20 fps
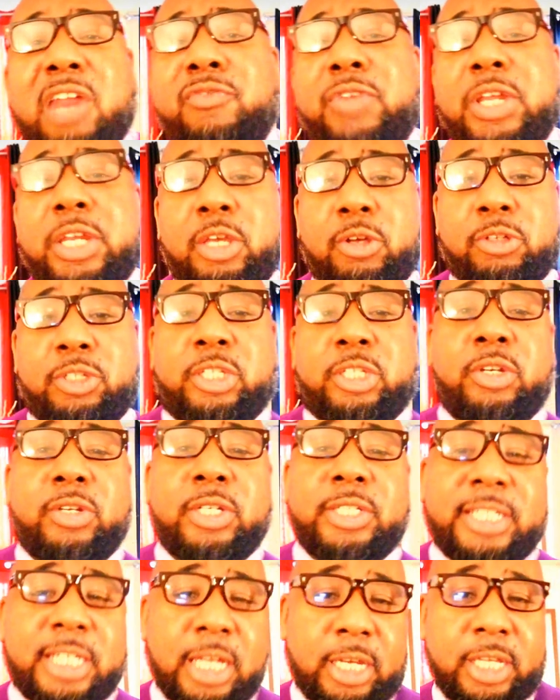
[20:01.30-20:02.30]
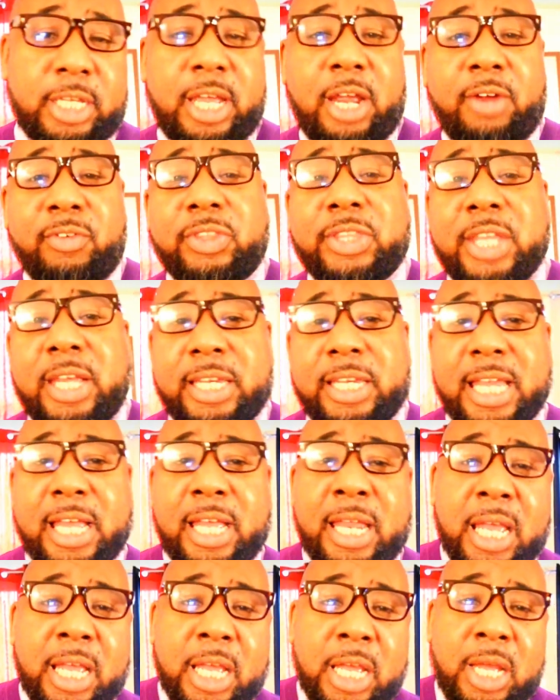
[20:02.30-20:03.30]
a video series telling you everything
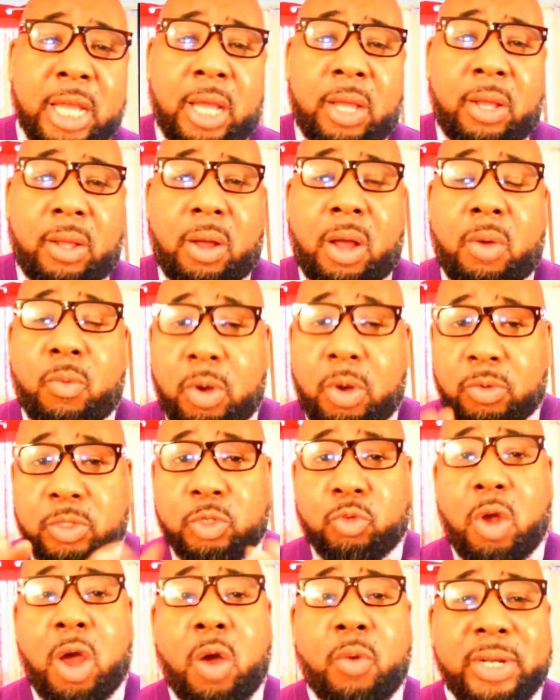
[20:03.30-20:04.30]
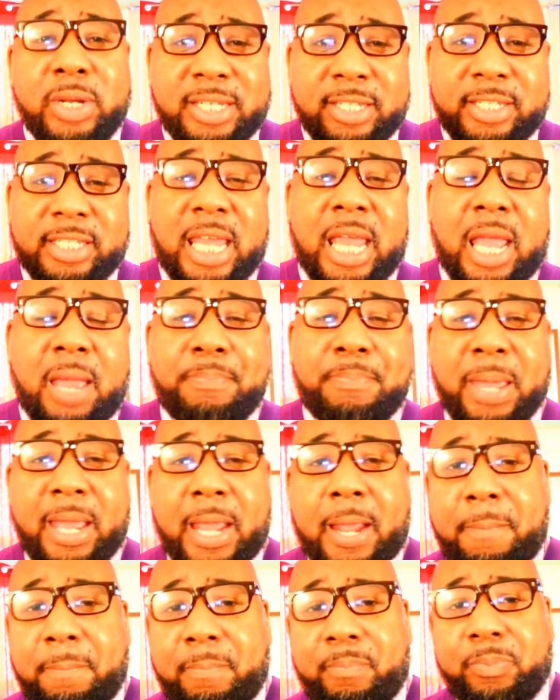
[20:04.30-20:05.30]
that on what was wrong with this
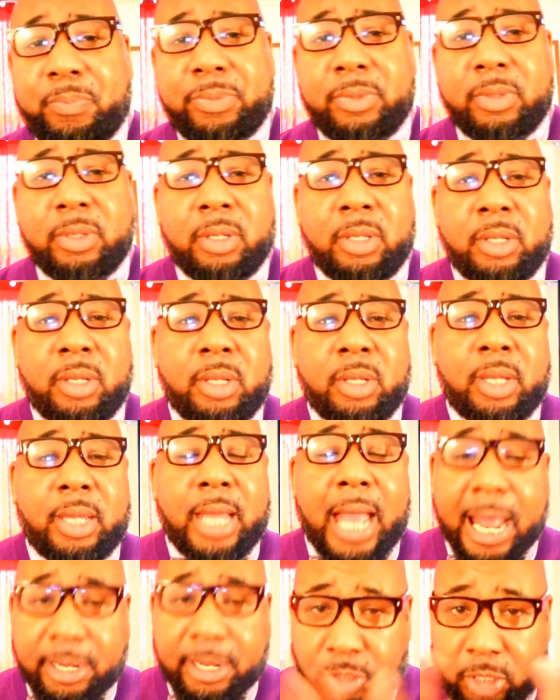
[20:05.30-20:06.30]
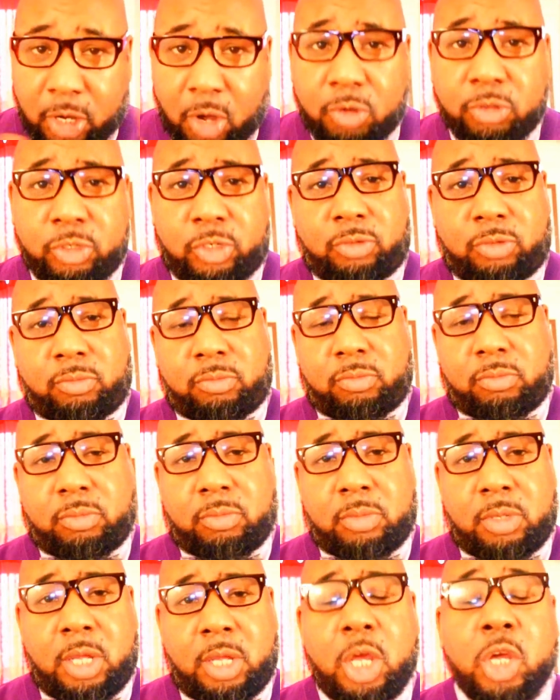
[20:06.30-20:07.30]
campaign. I told you,
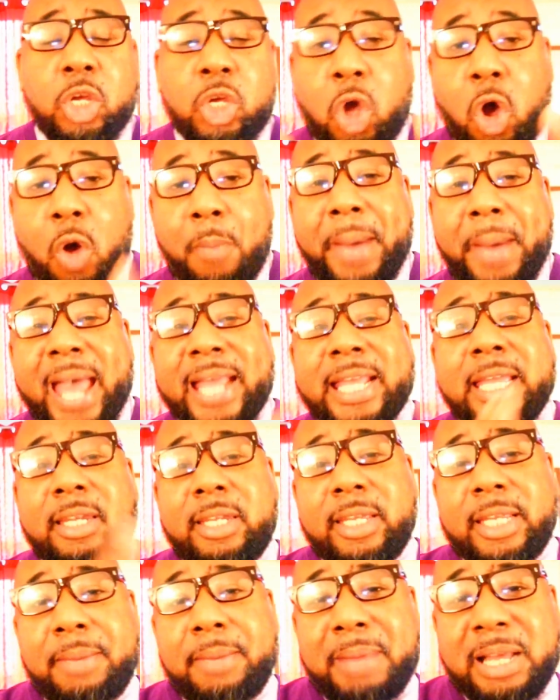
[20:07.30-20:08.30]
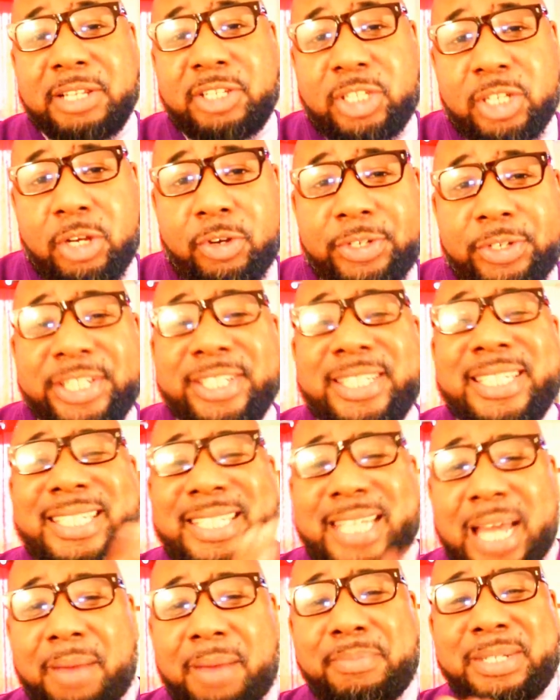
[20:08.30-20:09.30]
go back and look at my series,
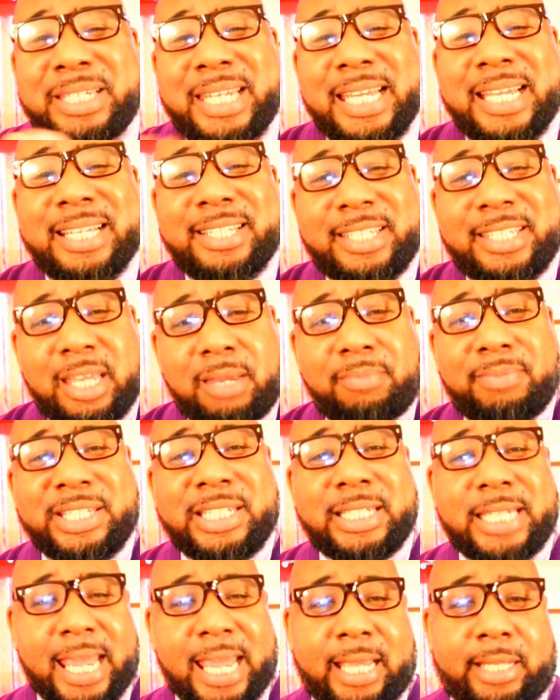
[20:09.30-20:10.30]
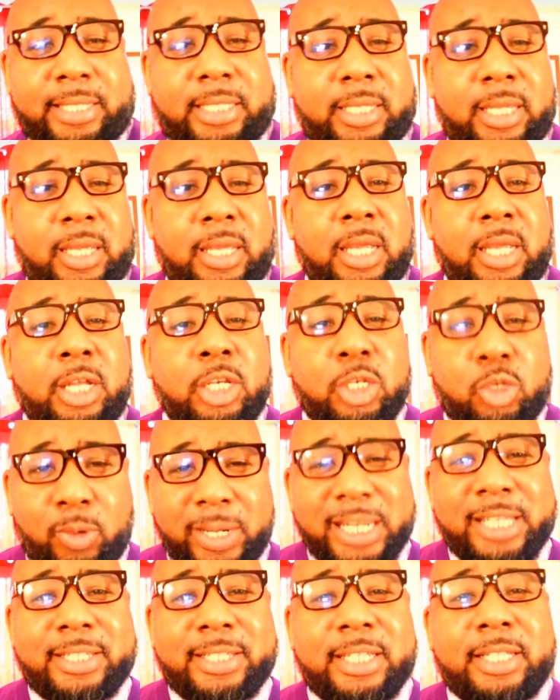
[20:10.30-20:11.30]
Dumb DNC Mistakes,
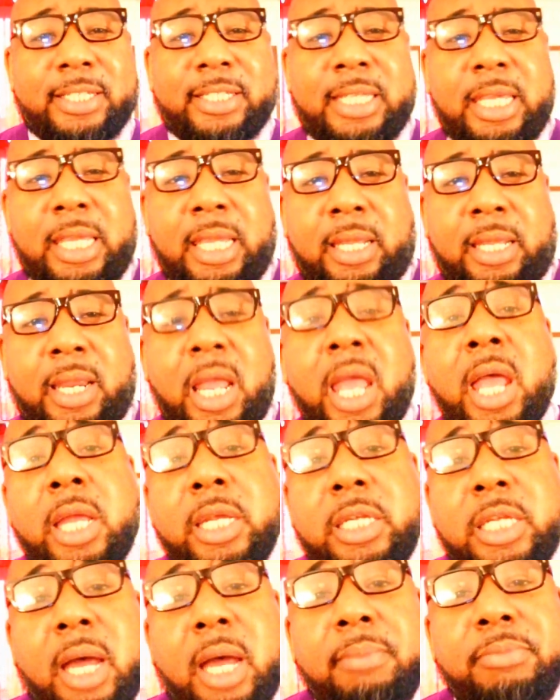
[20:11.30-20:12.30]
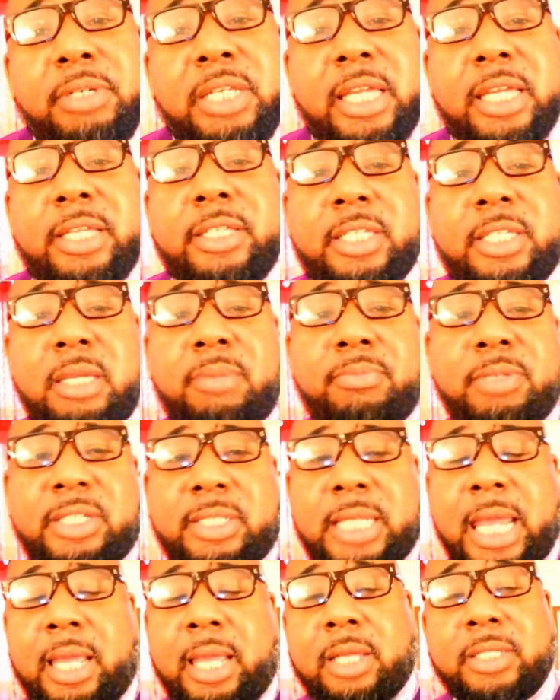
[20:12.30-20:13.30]
2016. Dumb DNC
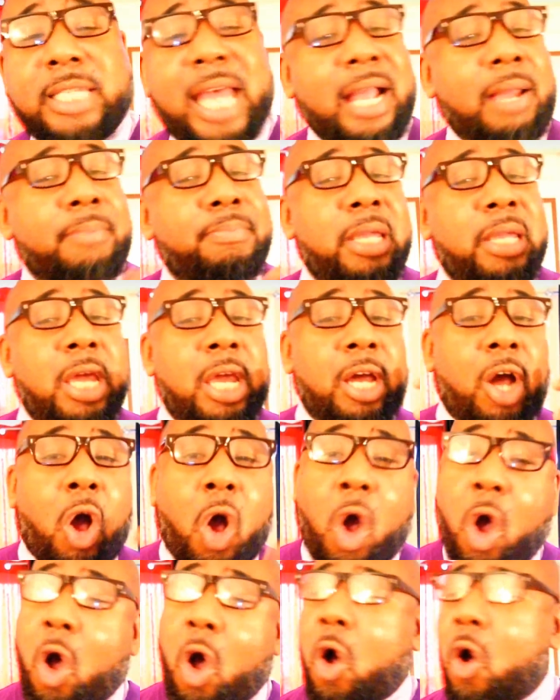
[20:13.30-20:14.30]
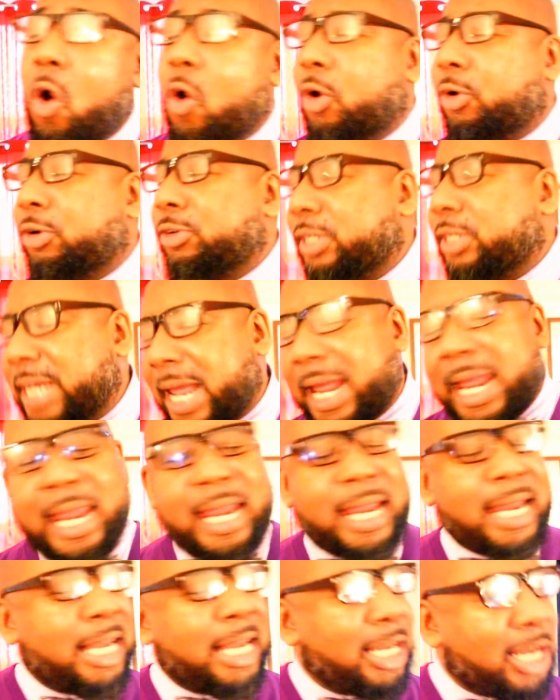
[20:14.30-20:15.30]
Mistake, because I could be here all
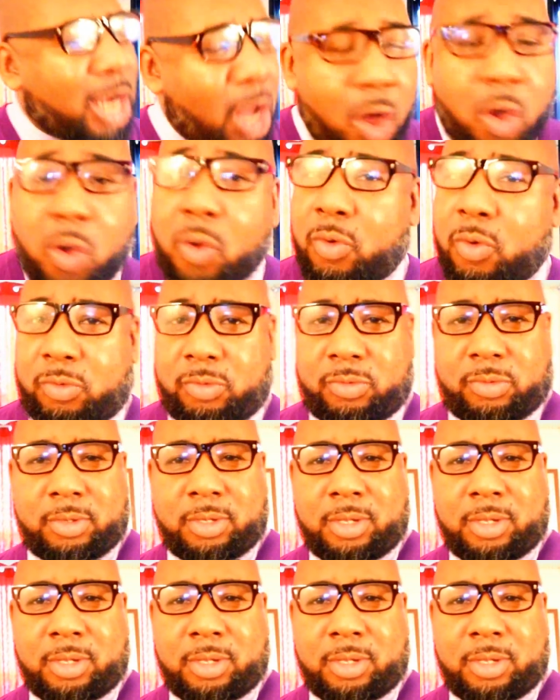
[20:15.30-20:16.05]
day long